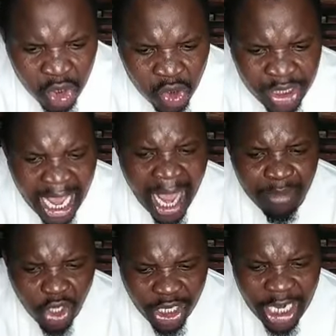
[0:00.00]
Today
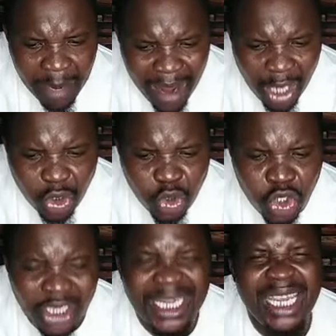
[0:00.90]
I'm talking about do
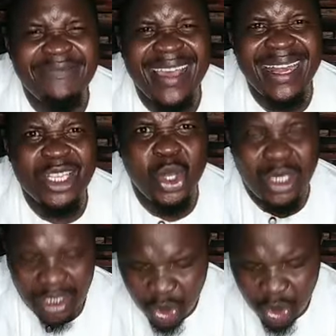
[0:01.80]
not give the reason.